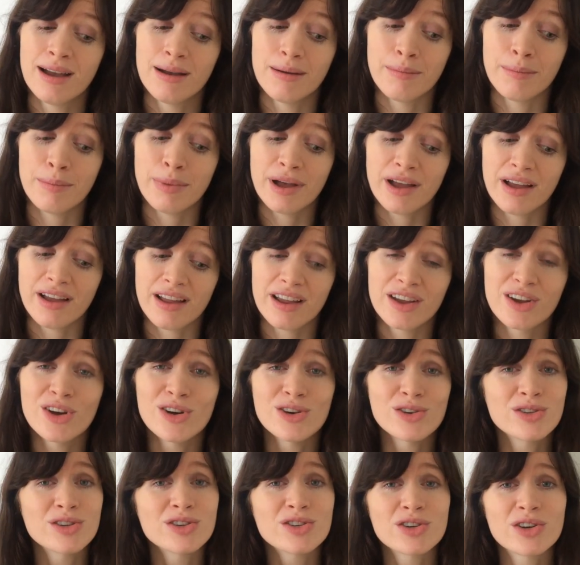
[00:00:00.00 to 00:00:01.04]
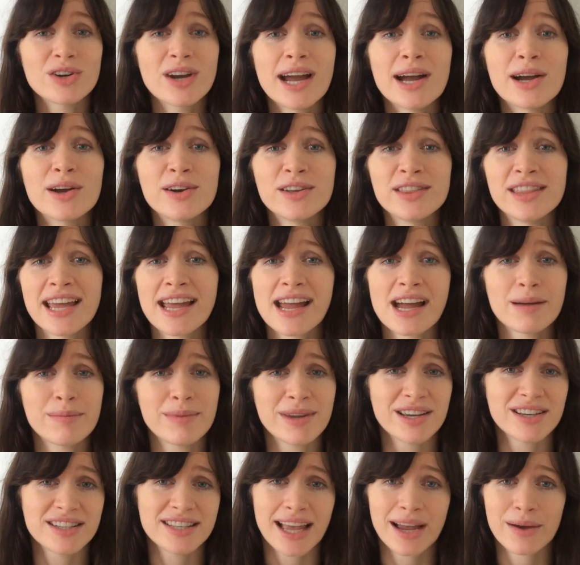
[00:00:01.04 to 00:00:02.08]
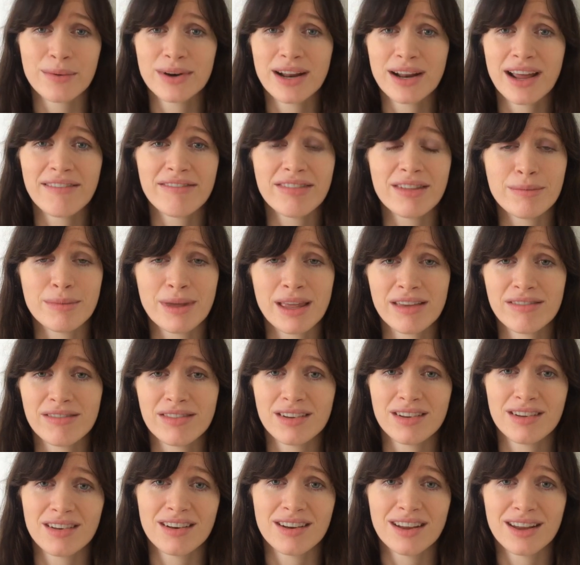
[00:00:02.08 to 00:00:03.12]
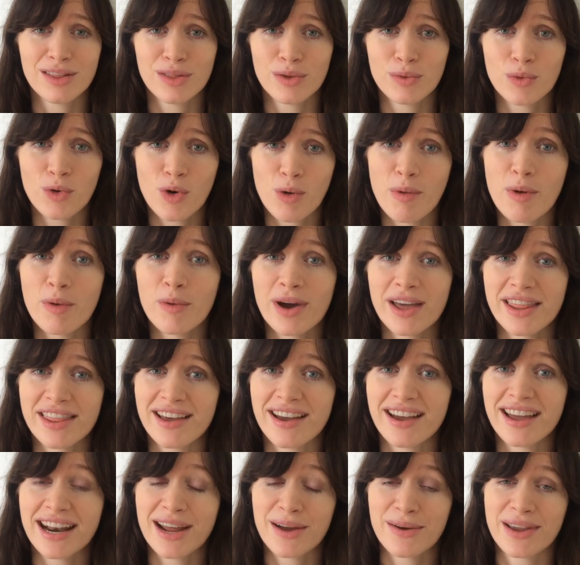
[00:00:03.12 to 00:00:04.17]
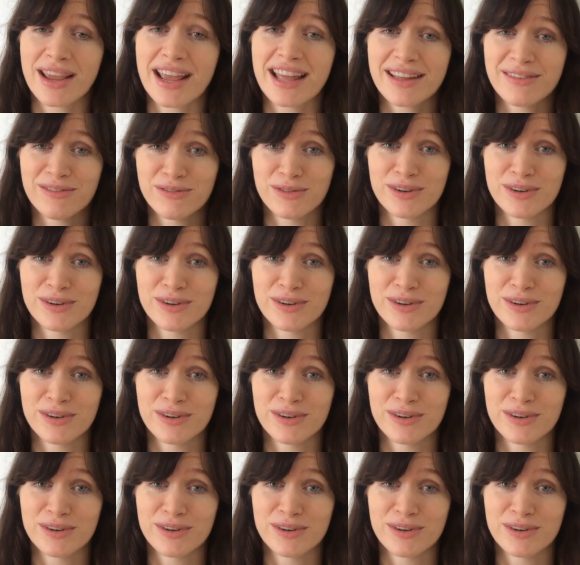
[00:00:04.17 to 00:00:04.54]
But it goes to show how good they are because I would have them even in the warmer weather and I would get